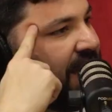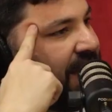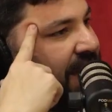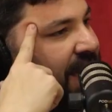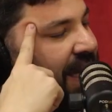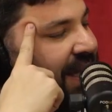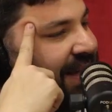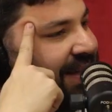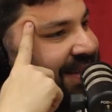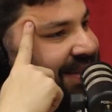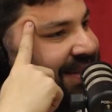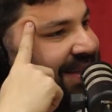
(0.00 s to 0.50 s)

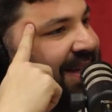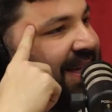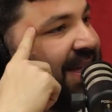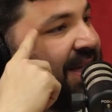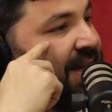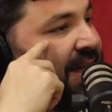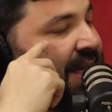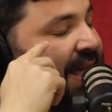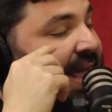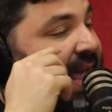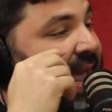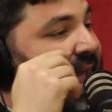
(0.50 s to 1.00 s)
Yeah.
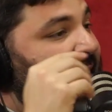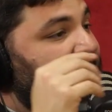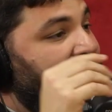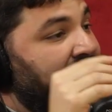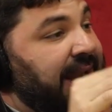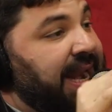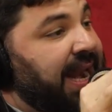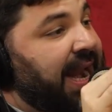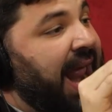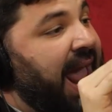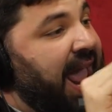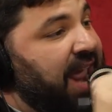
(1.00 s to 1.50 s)

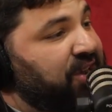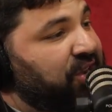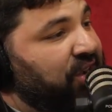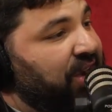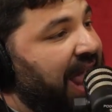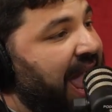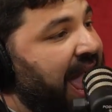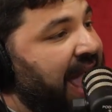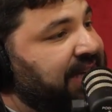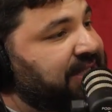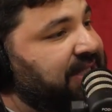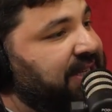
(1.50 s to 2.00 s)
In an Asian
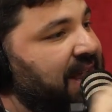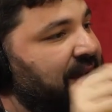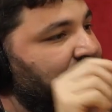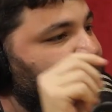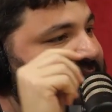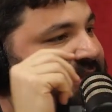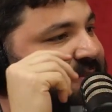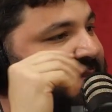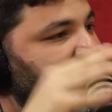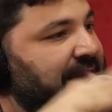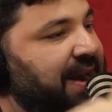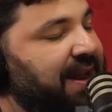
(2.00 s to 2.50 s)
accent,
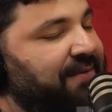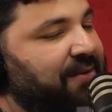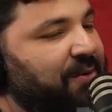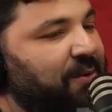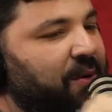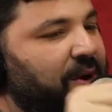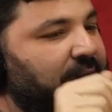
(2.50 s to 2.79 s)
which made it even